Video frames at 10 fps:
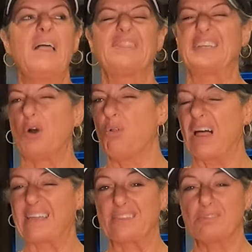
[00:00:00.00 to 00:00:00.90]
They don't
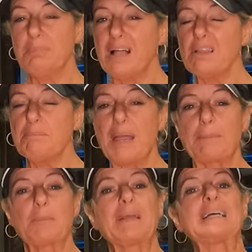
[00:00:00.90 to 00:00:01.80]
like the smell of
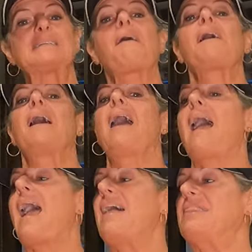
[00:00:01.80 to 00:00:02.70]
peppermint
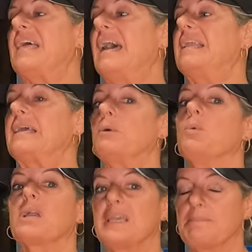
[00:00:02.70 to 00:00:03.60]
and that it
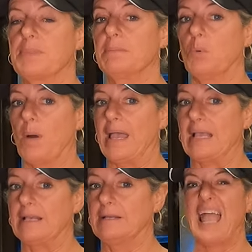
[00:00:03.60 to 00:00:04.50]
will keep them away.
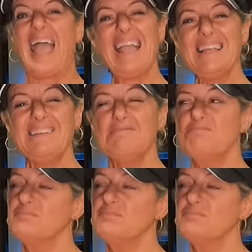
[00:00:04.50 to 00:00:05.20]
And